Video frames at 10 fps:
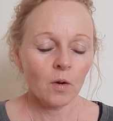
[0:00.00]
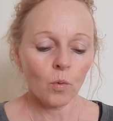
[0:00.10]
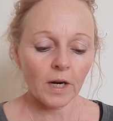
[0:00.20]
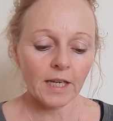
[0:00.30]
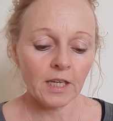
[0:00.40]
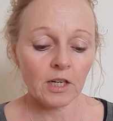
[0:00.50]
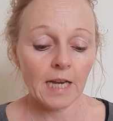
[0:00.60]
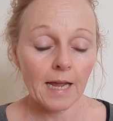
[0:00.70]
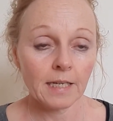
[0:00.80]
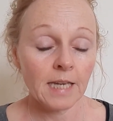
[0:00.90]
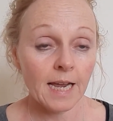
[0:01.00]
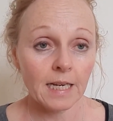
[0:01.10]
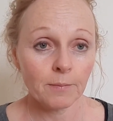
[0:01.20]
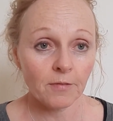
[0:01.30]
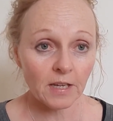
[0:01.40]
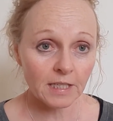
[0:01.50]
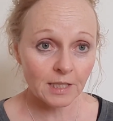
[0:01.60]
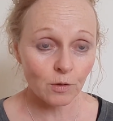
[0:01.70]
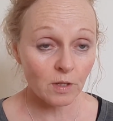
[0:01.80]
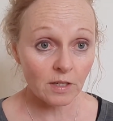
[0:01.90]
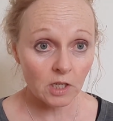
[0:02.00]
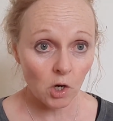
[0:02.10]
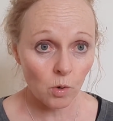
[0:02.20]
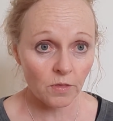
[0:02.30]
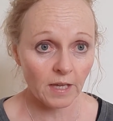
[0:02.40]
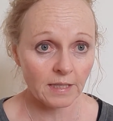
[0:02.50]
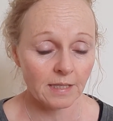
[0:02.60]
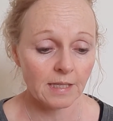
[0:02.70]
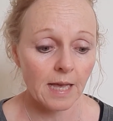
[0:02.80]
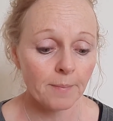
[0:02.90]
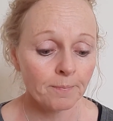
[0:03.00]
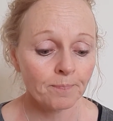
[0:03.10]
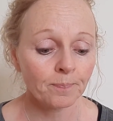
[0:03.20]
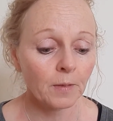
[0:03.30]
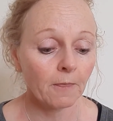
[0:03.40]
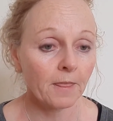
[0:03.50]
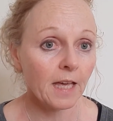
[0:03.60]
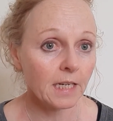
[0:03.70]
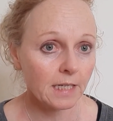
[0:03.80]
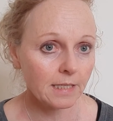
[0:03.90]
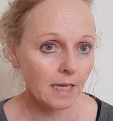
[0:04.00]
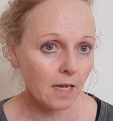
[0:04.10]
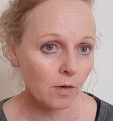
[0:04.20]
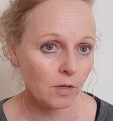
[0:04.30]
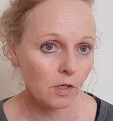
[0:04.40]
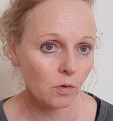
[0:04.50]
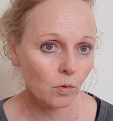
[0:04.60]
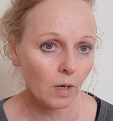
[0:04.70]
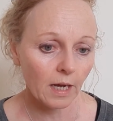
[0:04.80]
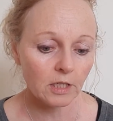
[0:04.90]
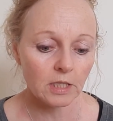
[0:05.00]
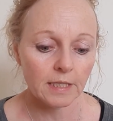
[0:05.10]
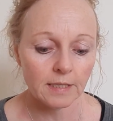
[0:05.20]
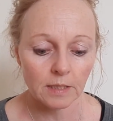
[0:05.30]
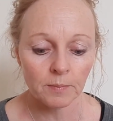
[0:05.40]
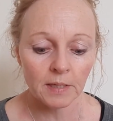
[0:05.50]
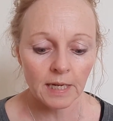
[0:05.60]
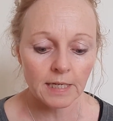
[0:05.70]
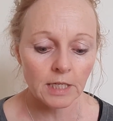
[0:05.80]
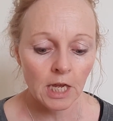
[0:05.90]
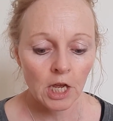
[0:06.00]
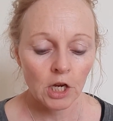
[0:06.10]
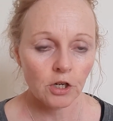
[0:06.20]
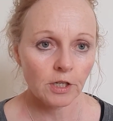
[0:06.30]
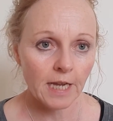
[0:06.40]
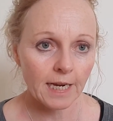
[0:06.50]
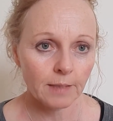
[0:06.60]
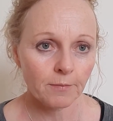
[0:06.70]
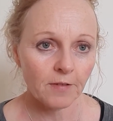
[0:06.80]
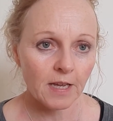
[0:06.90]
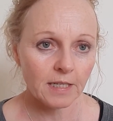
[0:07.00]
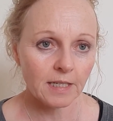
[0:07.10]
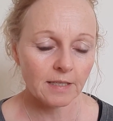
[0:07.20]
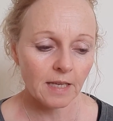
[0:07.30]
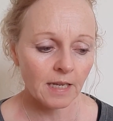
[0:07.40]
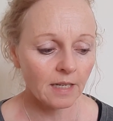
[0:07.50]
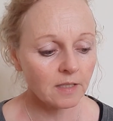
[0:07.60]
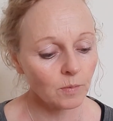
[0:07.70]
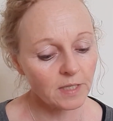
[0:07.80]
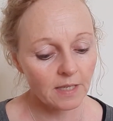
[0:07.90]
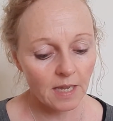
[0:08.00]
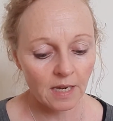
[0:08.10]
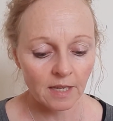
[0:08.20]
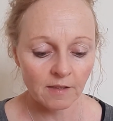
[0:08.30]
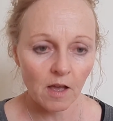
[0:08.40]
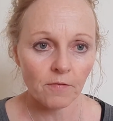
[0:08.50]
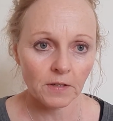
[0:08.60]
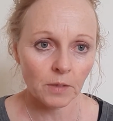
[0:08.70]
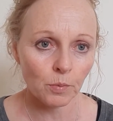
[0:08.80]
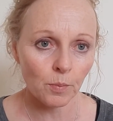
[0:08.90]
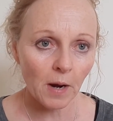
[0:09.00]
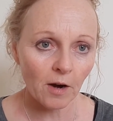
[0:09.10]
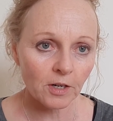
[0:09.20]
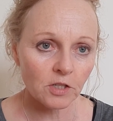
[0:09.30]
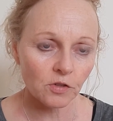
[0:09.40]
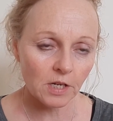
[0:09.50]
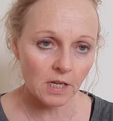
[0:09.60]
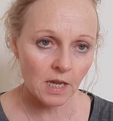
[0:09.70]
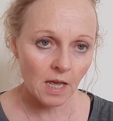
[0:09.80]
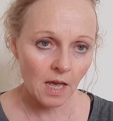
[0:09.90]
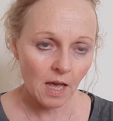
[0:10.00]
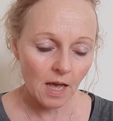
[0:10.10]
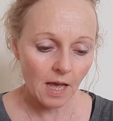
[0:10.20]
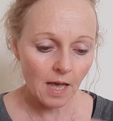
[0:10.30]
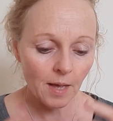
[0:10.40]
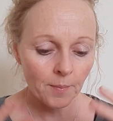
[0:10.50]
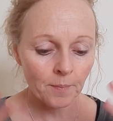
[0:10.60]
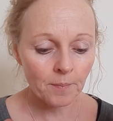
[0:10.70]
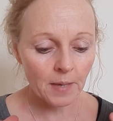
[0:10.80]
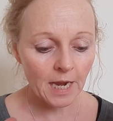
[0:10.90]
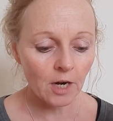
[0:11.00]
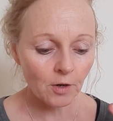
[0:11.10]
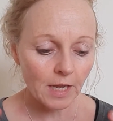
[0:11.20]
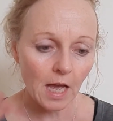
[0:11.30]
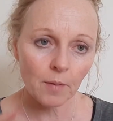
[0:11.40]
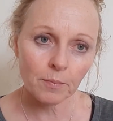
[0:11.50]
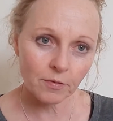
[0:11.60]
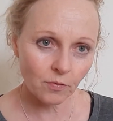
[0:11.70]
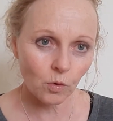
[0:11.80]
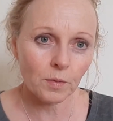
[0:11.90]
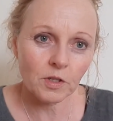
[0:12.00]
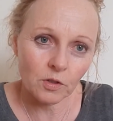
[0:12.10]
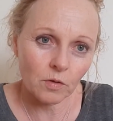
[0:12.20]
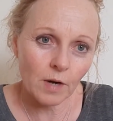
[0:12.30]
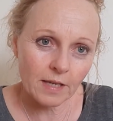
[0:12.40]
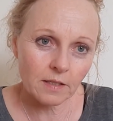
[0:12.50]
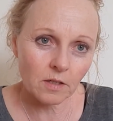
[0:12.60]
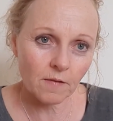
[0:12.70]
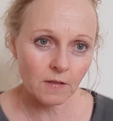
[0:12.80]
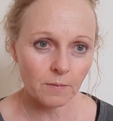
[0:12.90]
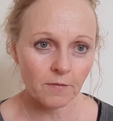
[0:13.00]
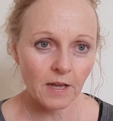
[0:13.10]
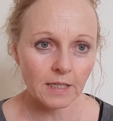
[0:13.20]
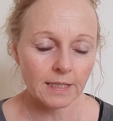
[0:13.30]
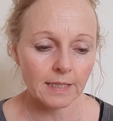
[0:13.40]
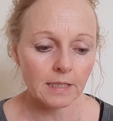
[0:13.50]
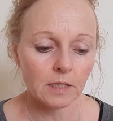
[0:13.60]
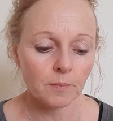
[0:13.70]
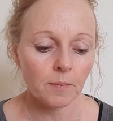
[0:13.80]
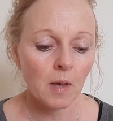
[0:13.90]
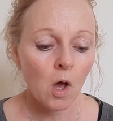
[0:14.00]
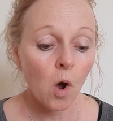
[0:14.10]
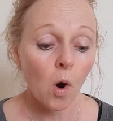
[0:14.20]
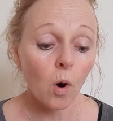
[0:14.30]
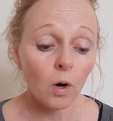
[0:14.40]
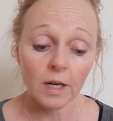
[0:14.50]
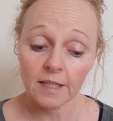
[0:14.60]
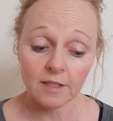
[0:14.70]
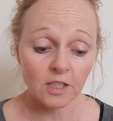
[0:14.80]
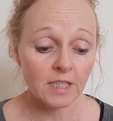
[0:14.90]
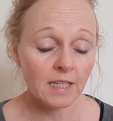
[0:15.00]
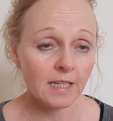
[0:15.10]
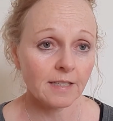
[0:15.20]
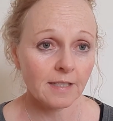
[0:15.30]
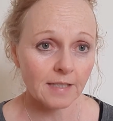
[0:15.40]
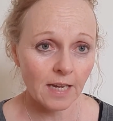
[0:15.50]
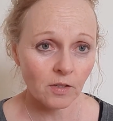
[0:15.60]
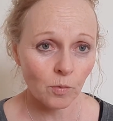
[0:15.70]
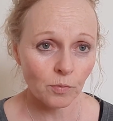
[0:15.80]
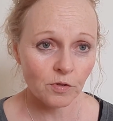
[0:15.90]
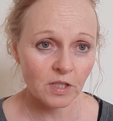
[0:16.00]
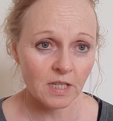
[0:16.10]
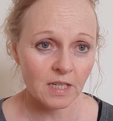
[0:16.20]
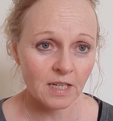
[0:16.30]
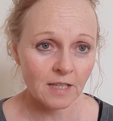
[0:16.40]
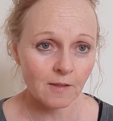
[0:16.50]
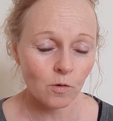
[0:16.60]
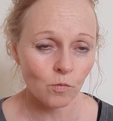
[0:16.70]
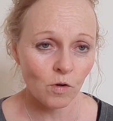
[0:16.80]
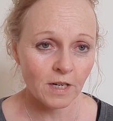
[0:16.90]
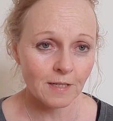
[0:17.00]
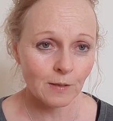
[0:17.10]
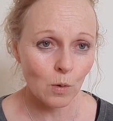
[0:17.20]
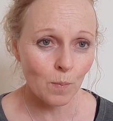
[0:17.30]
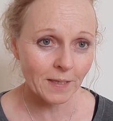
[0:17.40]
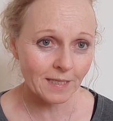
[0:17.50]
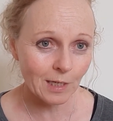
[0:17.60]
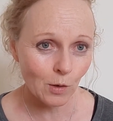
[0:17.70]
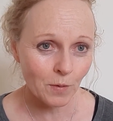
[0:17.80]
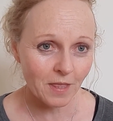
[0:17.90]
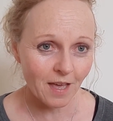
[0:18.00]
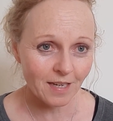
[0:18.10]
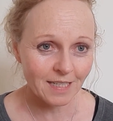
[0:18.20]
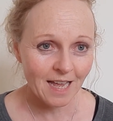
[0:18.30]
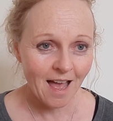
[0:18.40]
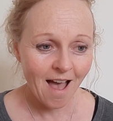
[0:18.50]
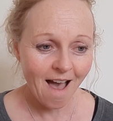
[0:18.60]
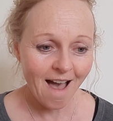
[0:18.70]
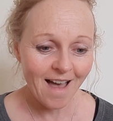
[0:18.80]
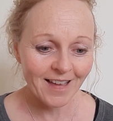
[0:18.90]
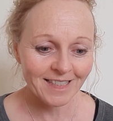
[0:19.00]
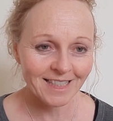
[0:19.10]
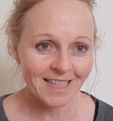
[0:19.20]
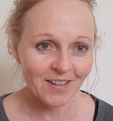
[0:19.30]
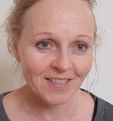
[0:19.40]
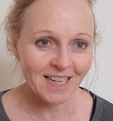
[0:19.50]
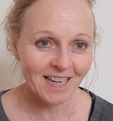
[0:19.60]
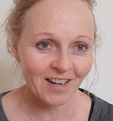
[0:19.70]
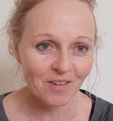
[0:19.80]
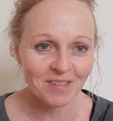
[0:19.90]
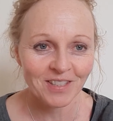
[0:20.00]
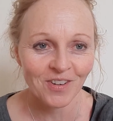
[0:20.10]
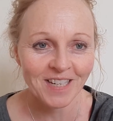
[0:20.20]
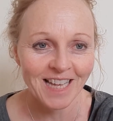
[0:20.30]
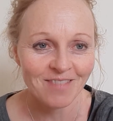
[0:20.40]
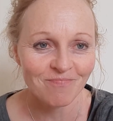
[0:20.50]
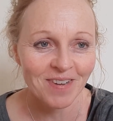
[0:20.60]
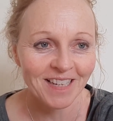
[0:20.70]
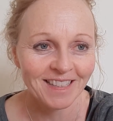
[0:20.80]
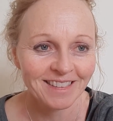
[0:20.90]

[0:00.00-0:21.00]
working your neck lymphatics. So there you go. That is how you actually stimulate your neck lymphatics. And as I was saying, it's often a preparatory area before we do the rest of the lymphatic system. Or it certainly is a stand-up routine in its own right. So best of luck with that. And take care, and we'll talk again. Bye.